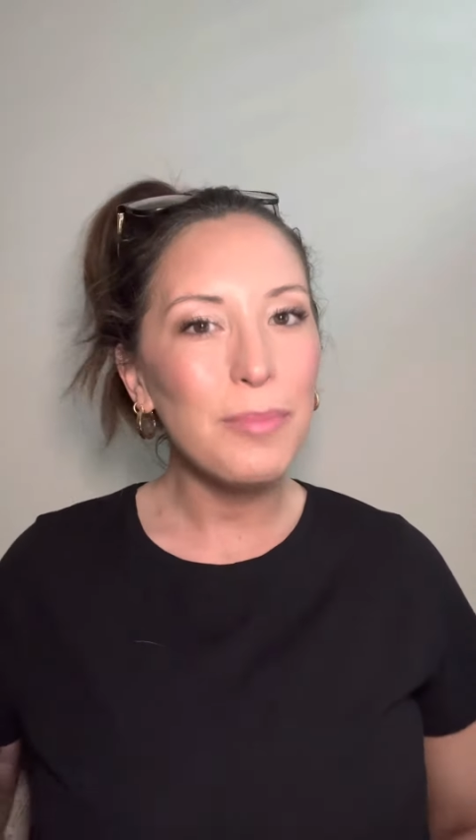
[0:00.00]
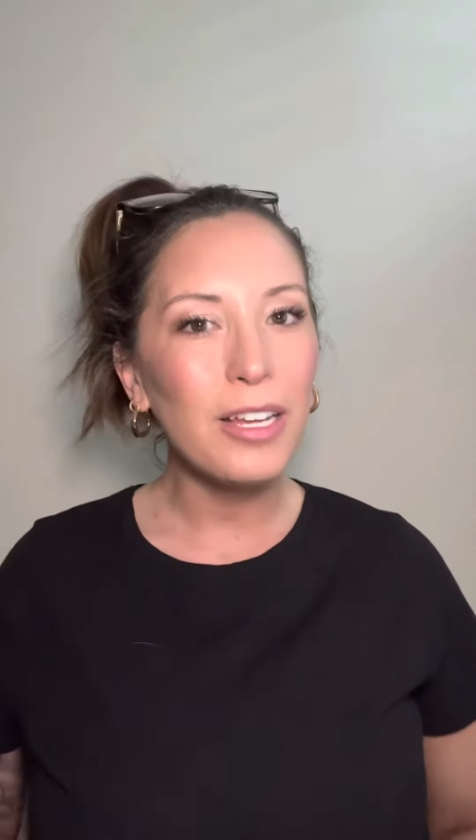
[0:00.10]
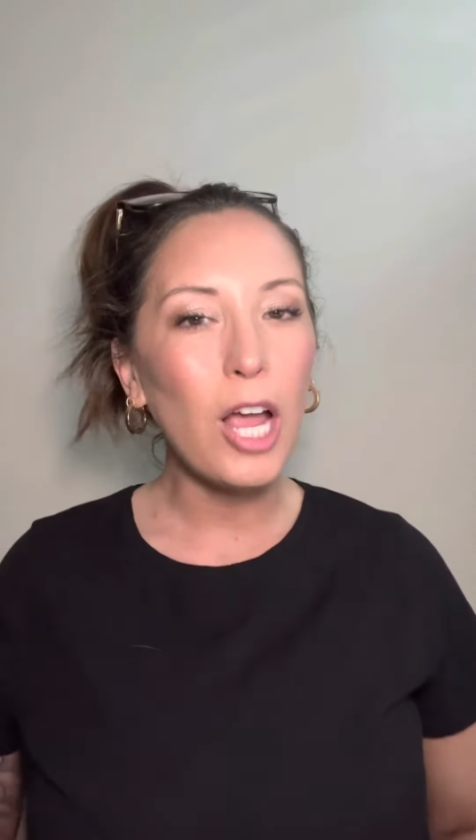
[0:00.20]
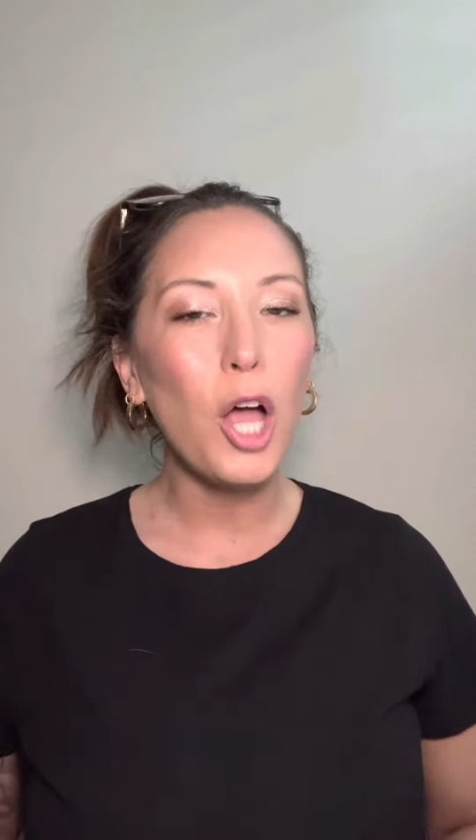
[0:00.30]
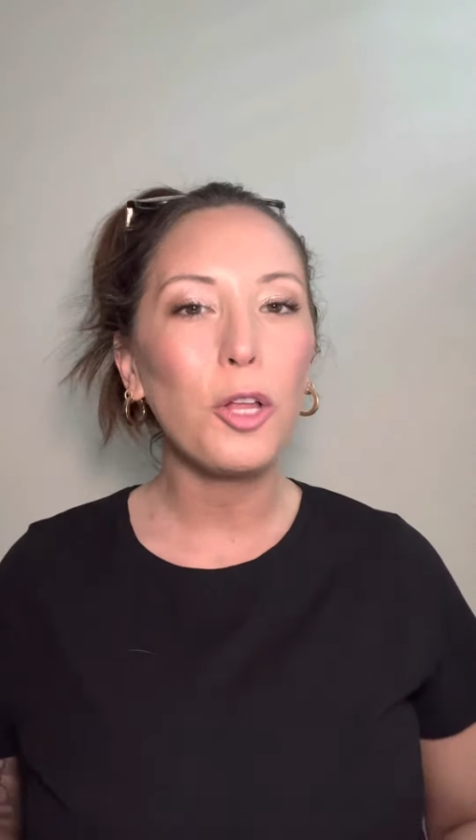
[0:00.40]
To
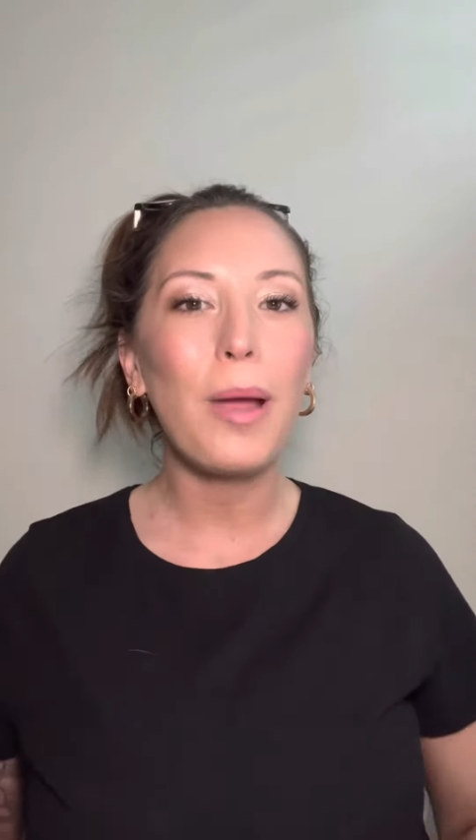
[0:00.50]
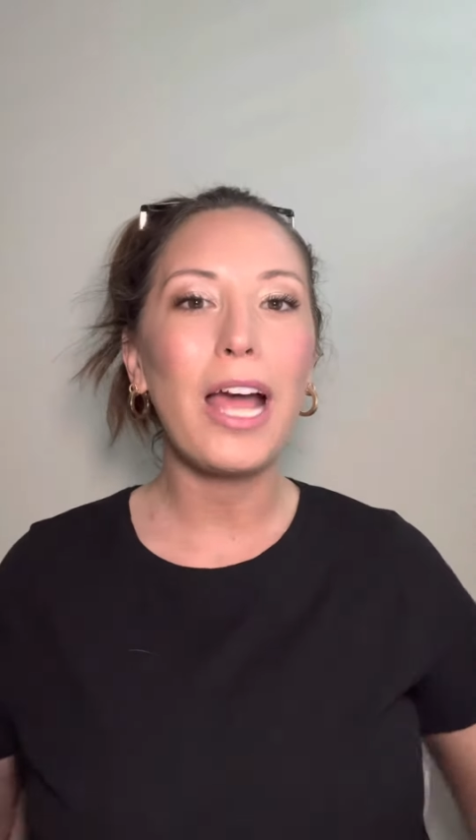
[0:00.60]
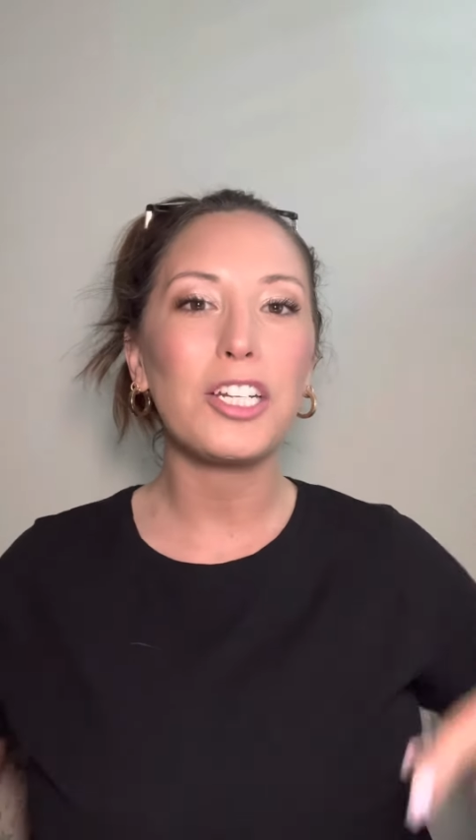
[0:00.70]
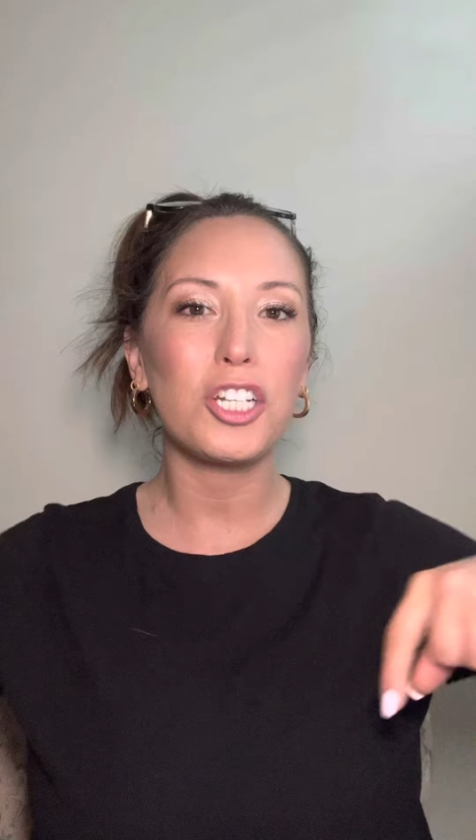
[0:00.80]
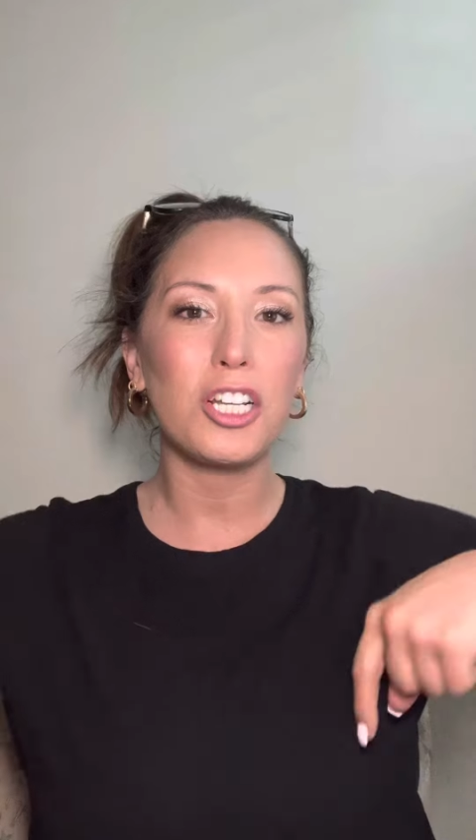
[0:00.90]
be color
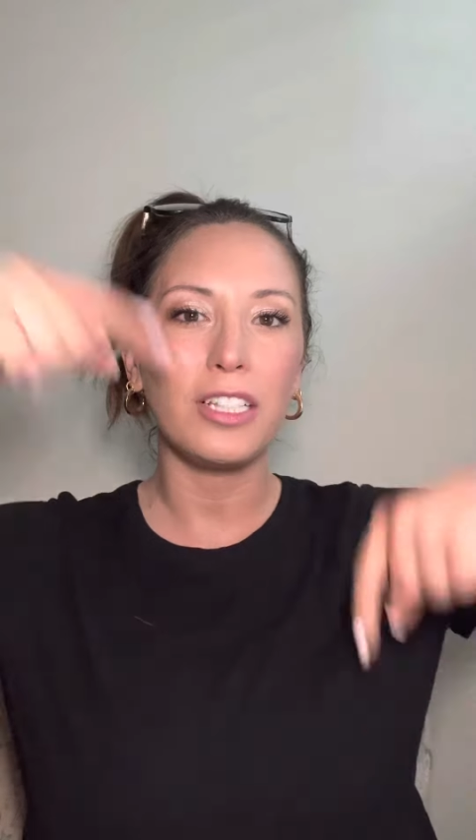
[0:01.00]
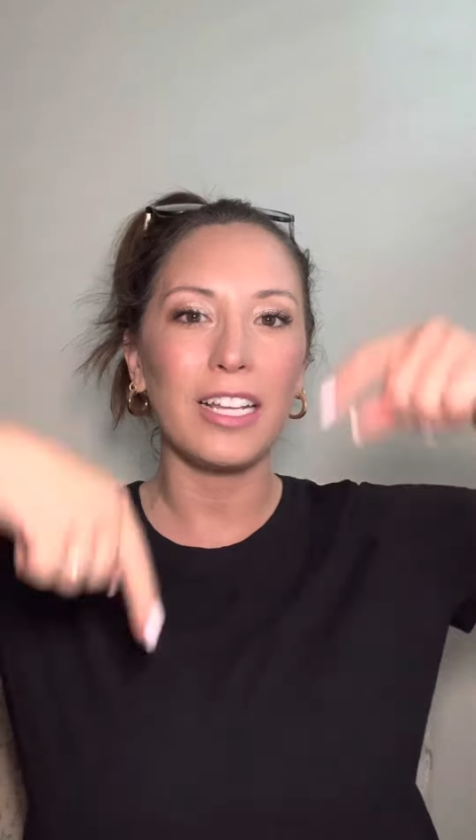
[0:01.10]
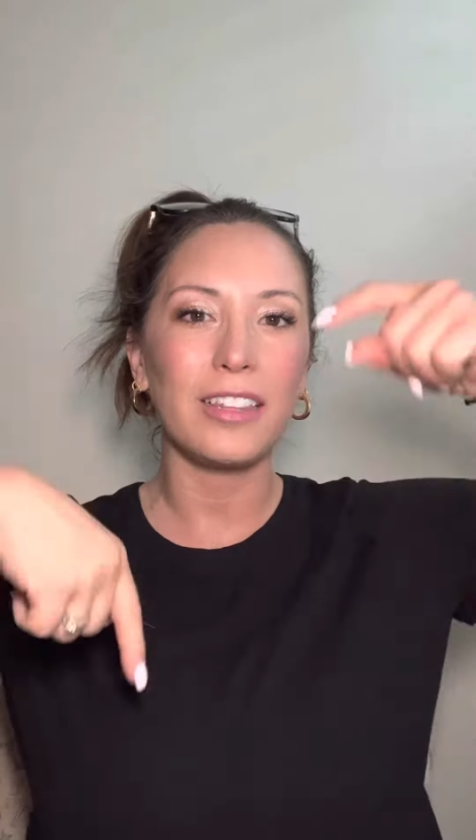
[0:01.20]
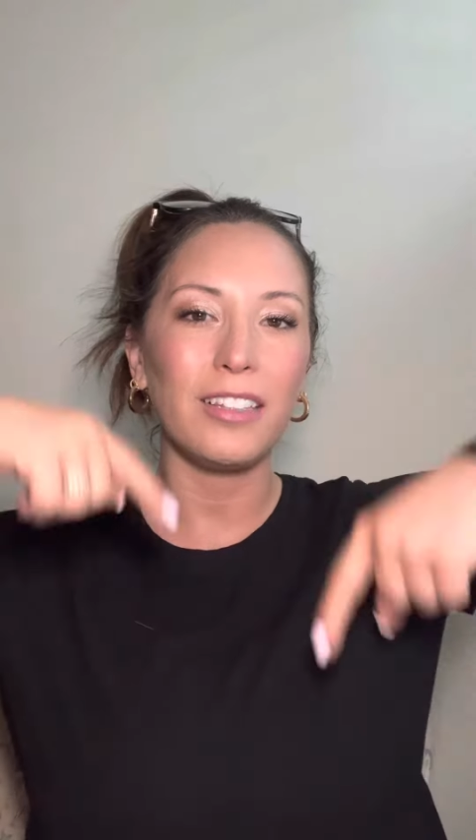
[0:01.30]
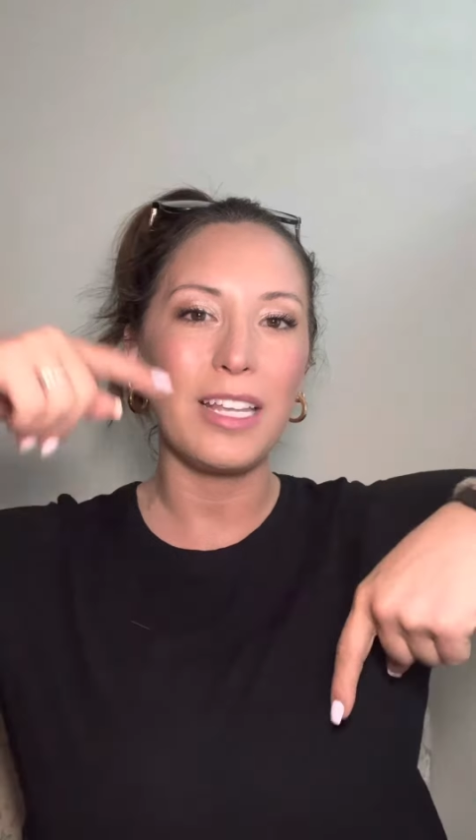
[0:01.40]
matched,
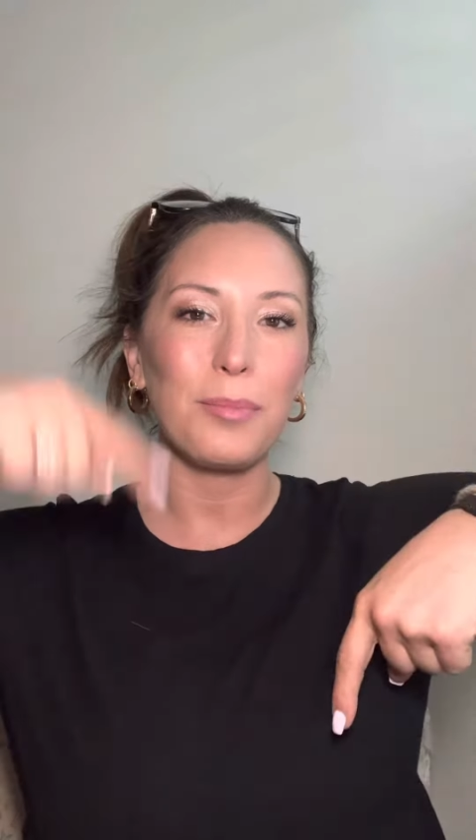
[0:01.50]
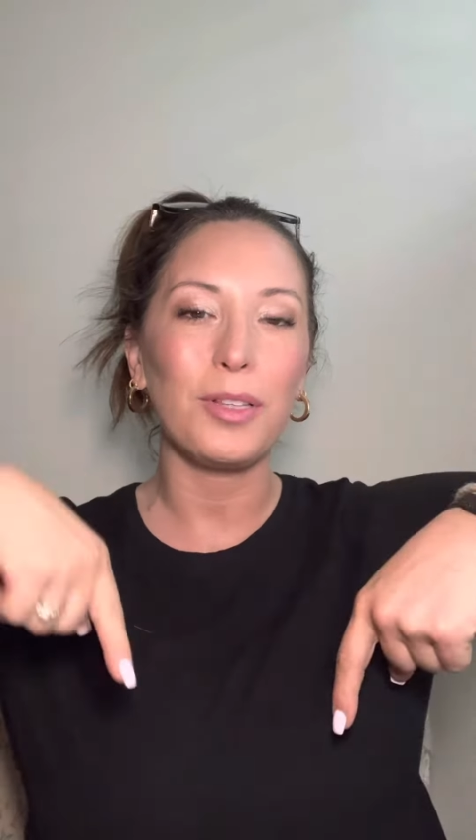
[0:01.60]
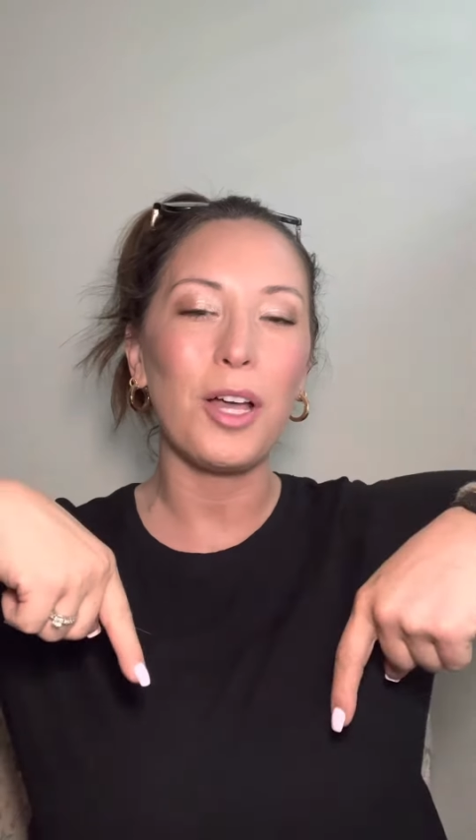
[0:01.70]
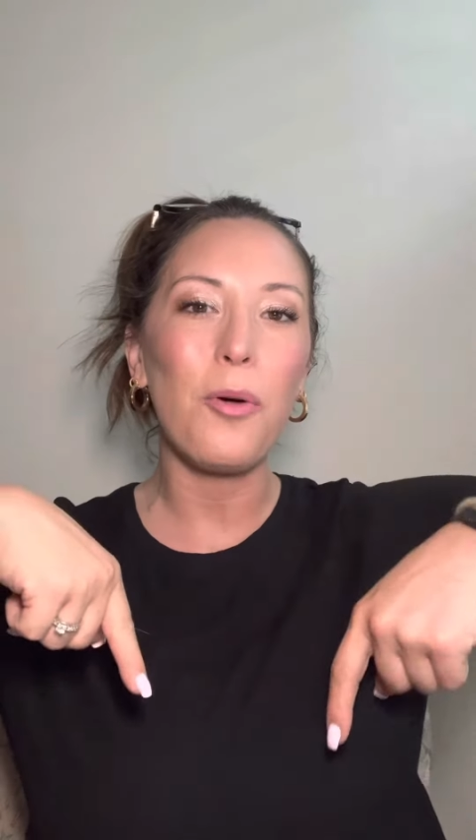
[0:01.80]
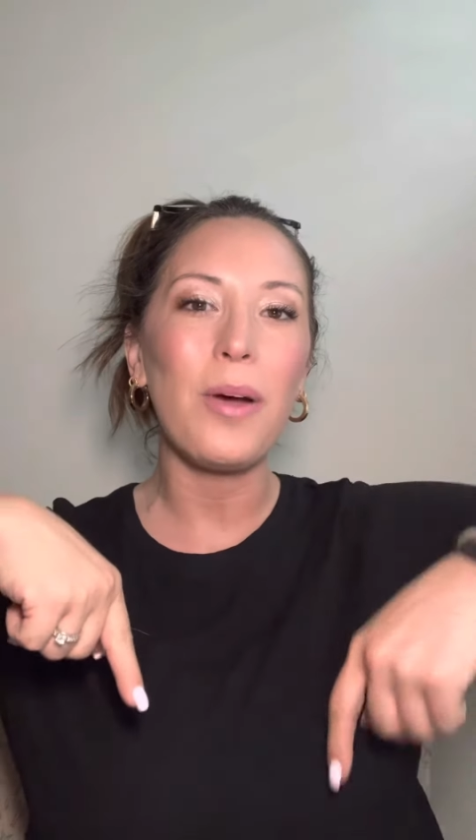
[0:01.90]
click the link
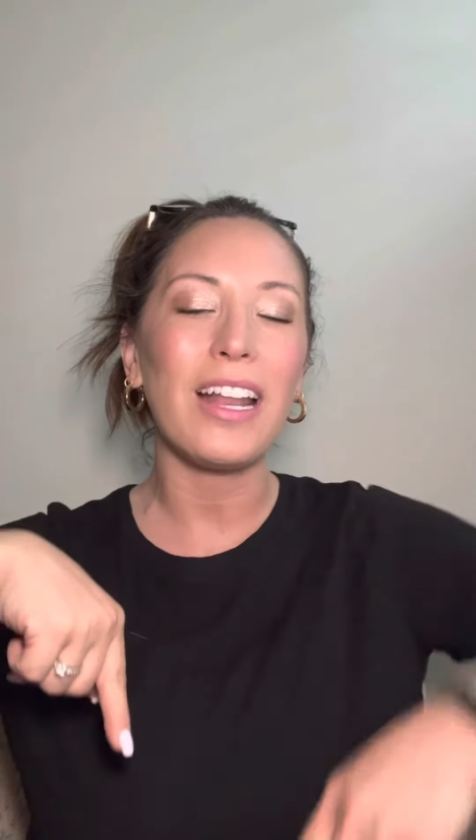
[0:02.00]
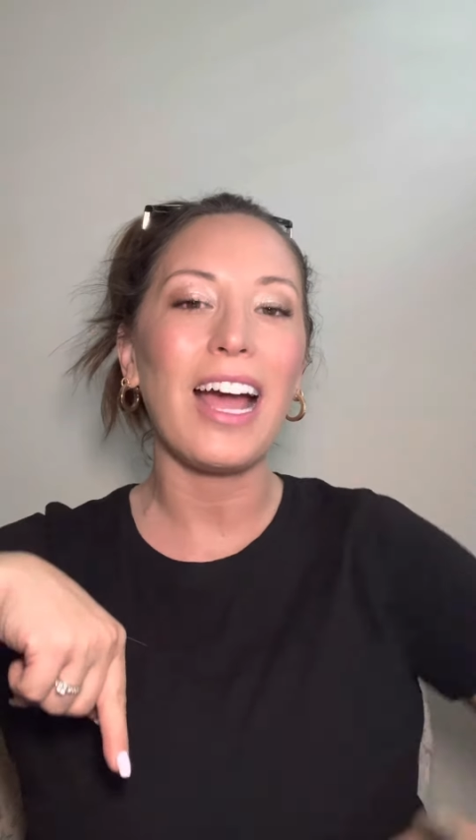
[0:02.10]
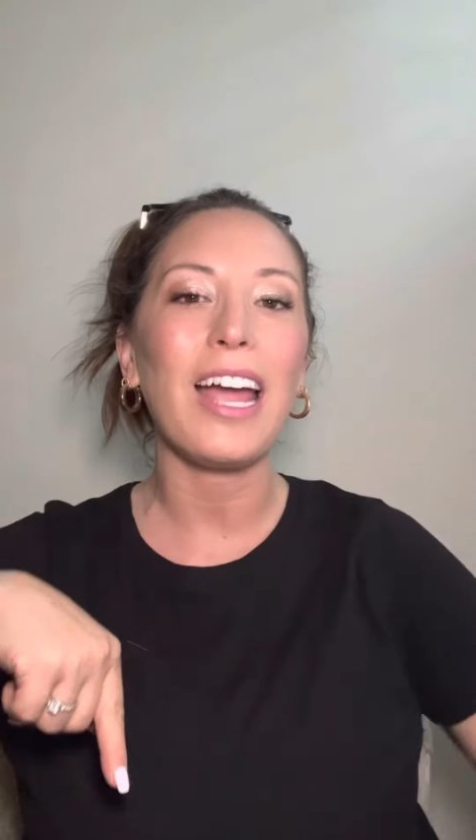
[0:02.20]
below and